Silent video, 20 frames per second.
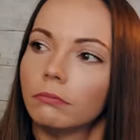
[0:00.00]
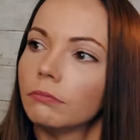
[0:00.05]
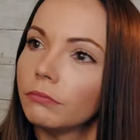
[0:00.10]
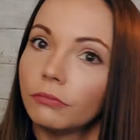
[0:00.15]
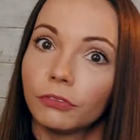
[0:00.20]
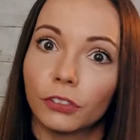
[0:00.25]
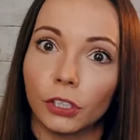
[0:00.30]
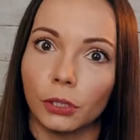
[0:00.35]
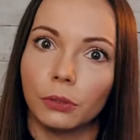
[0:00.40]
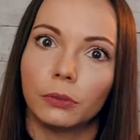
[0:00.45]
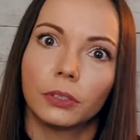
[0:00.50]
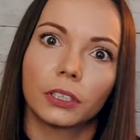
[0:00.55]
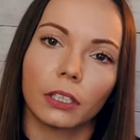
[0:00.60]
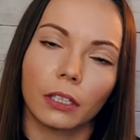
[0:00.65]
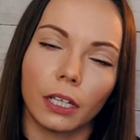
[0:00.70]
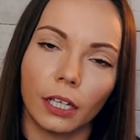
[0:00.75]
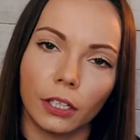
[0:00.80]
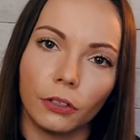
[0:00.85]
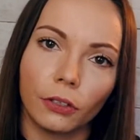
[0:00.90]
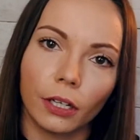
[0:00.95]
view so
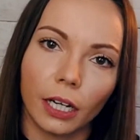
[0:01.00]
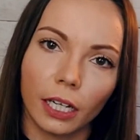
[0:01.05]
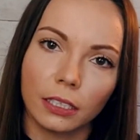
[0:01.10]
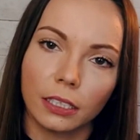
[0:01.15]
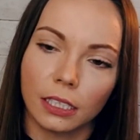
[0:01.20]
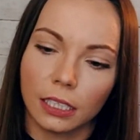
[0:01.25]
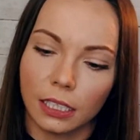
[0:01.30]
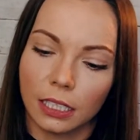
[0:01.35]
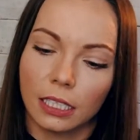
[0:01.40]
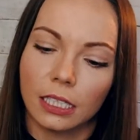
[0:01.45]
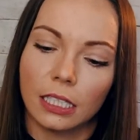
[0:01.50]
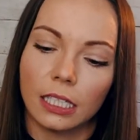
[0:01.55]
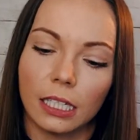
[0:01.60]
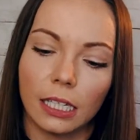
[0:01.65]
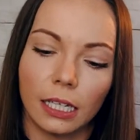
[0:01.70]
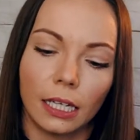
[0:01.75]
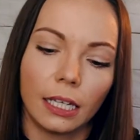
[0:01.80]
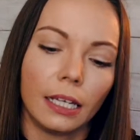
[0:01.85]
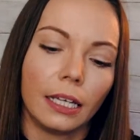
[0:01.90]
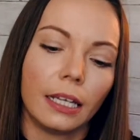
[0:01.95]
that you guys can
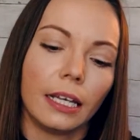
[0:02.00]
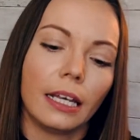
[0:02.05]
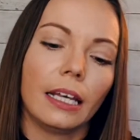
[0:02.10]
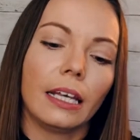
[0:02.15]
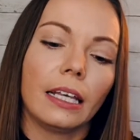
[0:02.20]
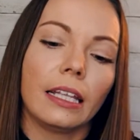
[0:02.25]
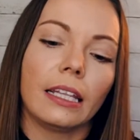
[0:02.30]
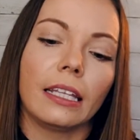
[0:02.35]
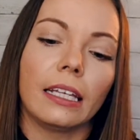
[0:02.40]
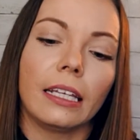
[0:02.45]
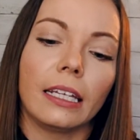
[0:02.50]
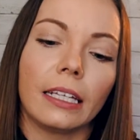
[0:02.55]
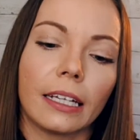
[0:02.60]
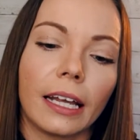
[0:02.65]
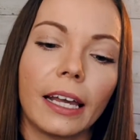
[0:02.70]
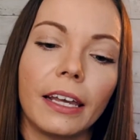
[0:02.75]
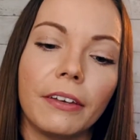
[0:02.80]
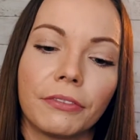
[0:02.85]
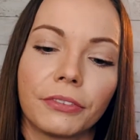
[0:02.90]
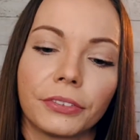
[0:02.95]
see the
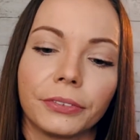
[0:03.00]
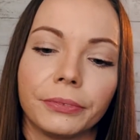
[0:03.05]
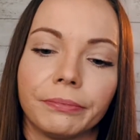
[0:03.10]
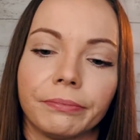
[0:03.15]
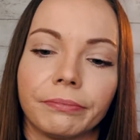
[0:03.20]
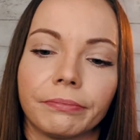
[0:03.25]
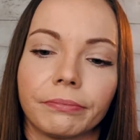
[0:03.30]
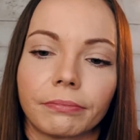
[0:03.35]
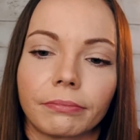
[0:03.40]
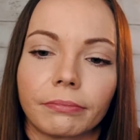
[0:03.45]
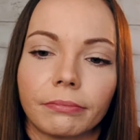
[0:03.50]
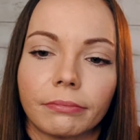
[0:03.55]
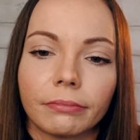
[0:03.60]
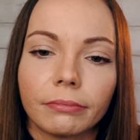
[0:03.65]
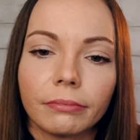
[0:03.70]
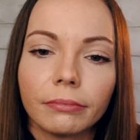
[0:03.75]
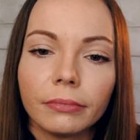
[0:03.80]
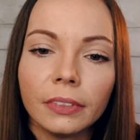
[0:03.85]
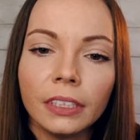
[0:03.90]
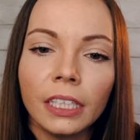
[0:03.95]
knife.
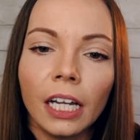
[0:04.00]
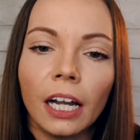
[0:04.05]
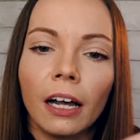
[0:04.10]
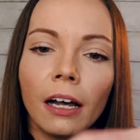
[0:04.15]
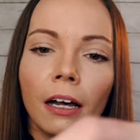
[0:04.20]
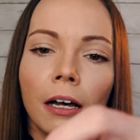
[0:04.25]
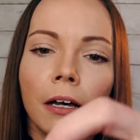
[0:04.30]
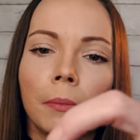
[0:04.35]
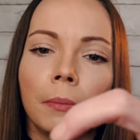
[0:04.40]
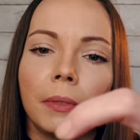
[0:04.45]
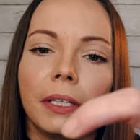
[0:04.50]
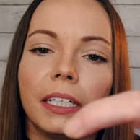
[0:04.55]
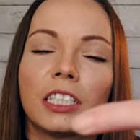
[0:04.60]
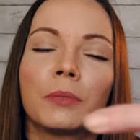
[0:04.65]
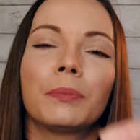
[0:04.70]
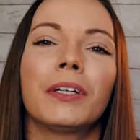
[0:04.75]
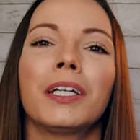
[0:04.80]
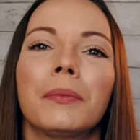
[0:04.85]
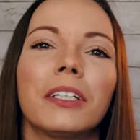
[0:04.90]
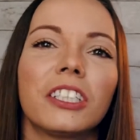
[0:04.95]
It's
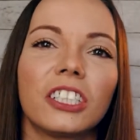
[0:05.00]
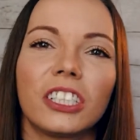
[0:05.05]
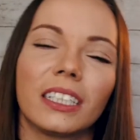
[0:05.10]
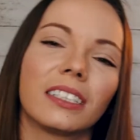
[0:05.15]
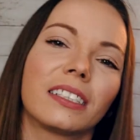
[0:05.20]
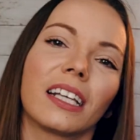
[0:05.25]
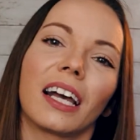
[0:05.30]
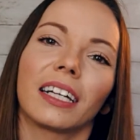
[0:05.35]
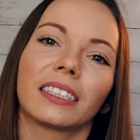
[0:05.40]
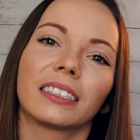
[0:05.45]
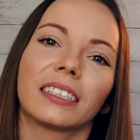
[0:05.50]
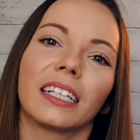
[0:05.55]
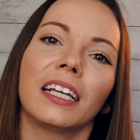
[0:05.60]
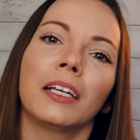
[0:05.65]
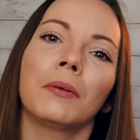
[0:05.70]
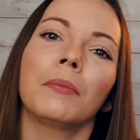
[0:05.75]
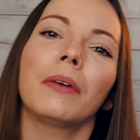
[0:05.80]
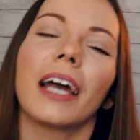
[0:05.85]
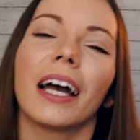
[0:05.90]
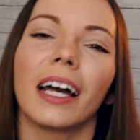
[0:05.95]
pretty much the exact
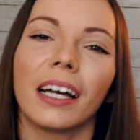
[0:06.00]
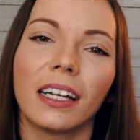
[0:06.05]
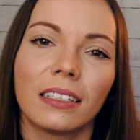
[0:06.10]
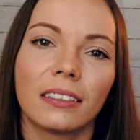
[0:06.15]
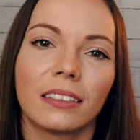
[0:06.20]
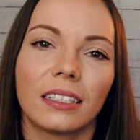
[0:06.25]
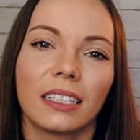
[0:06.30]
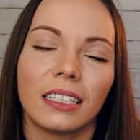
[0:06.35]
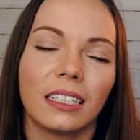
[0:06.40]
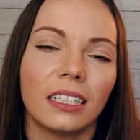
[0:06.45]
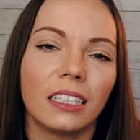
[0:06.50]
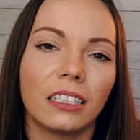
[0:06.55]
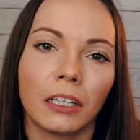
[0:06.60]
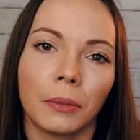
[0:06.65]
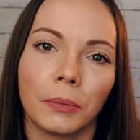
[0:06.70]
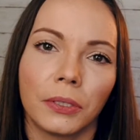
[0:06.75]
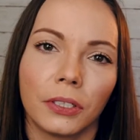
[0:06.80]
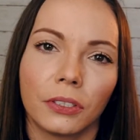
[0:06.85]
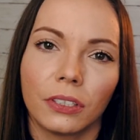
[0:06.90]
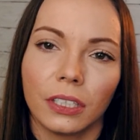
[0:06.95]
same as the
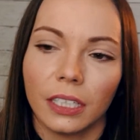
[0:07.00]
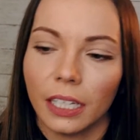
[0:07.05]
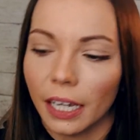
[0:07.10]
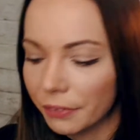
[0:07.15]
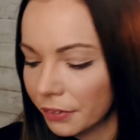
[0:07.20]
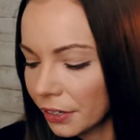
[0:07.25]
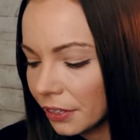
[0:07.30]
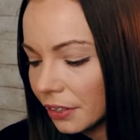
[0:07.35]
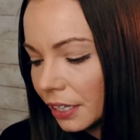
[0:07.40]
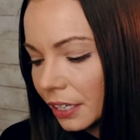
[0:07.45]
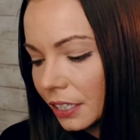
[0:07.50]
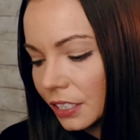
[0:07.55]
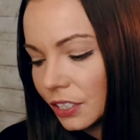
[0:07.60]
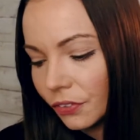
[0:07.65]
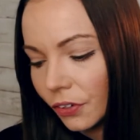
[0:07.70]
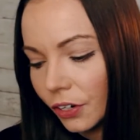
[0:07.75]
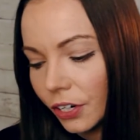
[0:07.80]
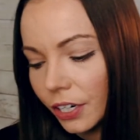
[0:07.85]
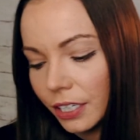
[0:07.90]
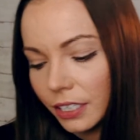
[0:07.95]
EWC, everything as
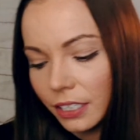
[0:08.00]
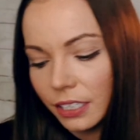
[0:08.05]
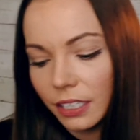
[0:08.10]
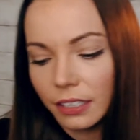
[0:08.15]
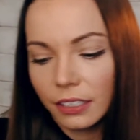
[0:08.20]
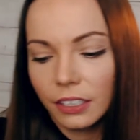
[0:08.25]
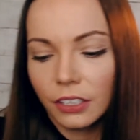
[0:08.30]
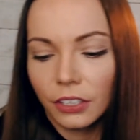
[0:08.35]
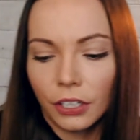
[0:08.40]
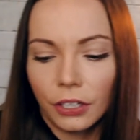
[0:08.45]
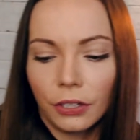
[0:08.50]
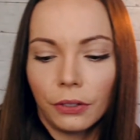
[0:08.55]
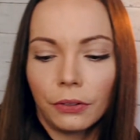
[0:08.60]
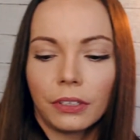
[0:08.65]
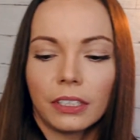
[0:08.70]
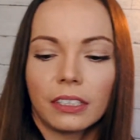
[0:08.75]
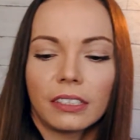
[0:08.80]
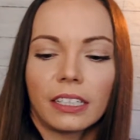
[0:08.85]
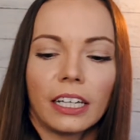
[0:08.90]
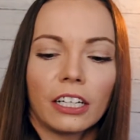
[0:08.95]
far as,
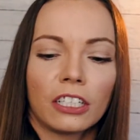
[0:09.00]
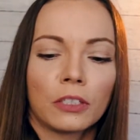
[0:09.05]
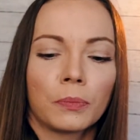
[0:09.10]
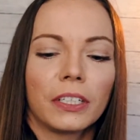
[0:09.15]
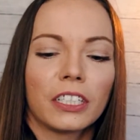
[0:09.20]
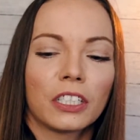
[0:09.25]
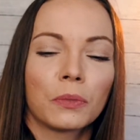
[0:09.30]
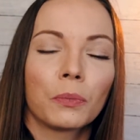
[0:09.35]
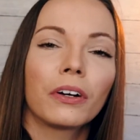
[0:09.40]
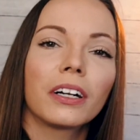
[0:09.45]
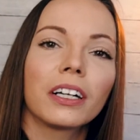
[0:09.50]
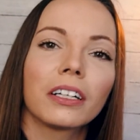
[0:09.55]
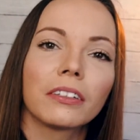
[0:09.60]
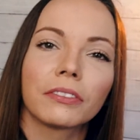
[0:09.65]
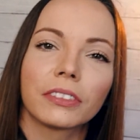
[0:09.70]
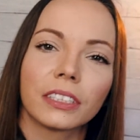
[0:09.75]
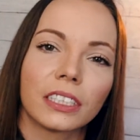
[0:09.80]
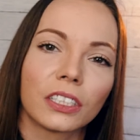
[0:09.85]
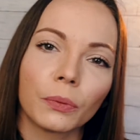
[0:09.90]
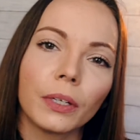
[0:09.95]
the scales, but it's more of
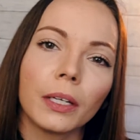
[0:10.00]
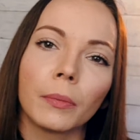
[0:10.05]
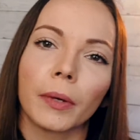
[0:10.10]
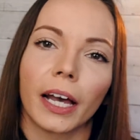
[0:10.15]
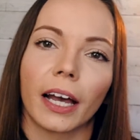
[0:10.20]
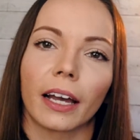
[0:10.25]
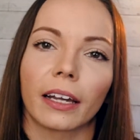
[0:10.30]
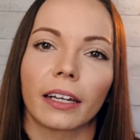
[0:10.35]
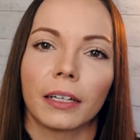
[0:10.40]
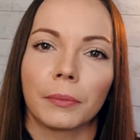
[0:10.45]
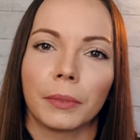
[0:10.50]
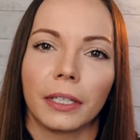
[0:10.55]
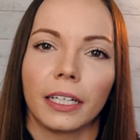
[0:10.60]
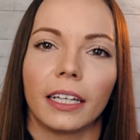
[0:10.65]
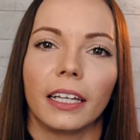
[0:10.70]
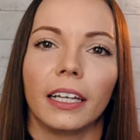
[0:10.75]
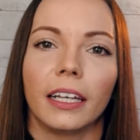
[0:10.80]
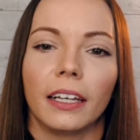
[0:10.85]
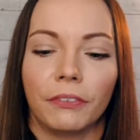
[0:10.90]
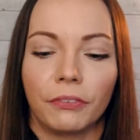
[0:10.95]
a swayback. I mean,
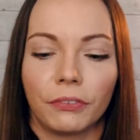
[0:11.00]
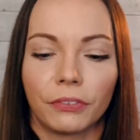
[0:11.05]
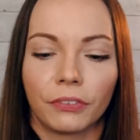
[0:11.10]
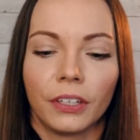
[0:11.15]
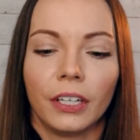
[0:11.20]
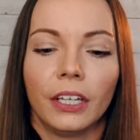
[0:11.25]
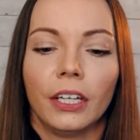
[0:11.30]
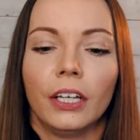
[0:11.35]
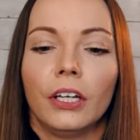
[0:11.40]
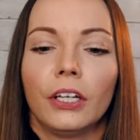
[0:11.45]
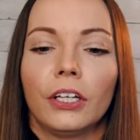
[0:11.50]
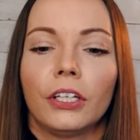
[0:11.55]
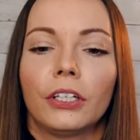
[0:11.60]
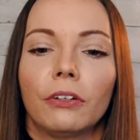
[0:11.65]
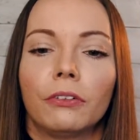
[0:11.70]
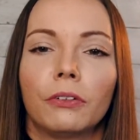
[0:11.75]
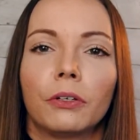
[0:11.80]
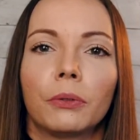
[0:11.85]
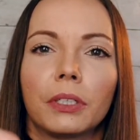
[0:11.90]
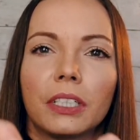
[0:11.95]
if you
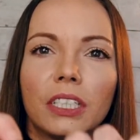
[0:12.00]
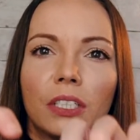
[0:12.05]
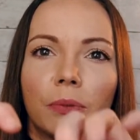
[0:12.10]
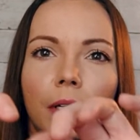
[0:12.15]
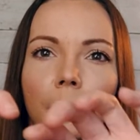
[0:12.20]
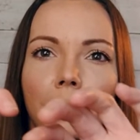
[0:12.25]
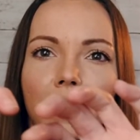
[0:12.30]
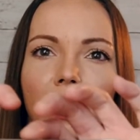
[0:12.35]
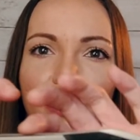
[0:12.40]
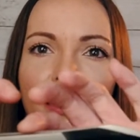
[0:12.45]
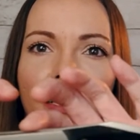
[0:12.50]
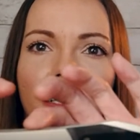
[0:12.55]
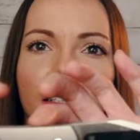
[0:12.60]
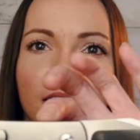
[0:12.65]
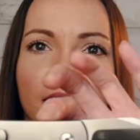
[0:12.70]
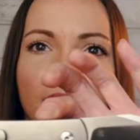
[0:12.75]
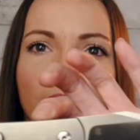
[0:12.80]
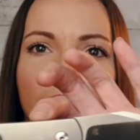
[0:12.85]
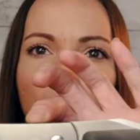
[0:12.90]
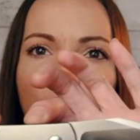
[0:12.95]
don't know what a swayback
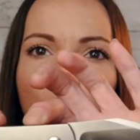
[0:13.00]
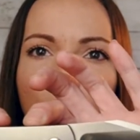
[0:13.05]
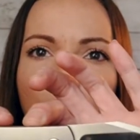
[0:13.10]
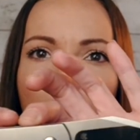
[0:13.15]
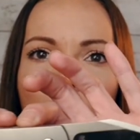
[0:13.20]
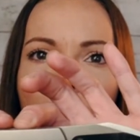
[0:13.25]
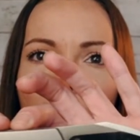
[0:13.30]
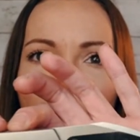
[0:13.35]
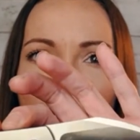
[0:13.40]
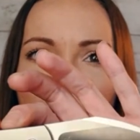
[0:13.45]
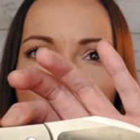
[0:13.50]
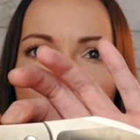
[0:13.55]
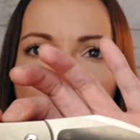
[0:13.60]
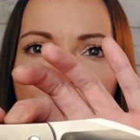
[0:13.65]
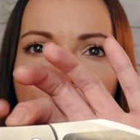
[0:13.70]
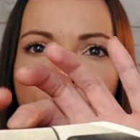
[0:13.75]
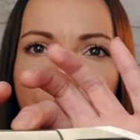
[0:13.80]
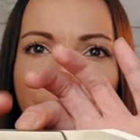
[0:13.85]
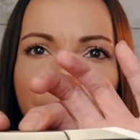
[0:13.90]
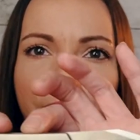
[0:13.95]
is, a swayback
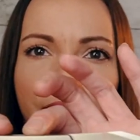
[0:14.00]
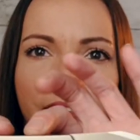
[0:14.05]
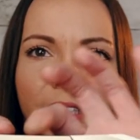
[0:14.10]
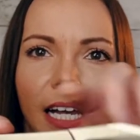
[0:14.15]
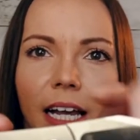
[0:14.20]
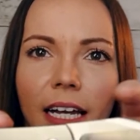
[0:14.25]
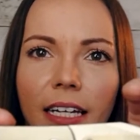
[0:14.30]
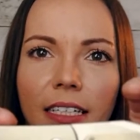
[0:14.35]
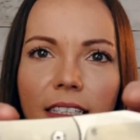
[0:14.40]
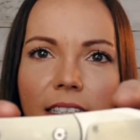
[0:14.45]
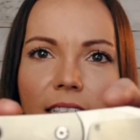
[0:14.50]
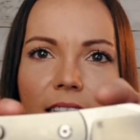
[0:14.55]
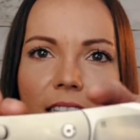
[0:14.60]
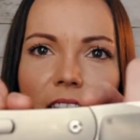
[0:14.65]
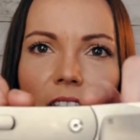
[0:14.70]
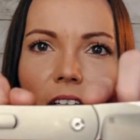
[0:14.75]
has this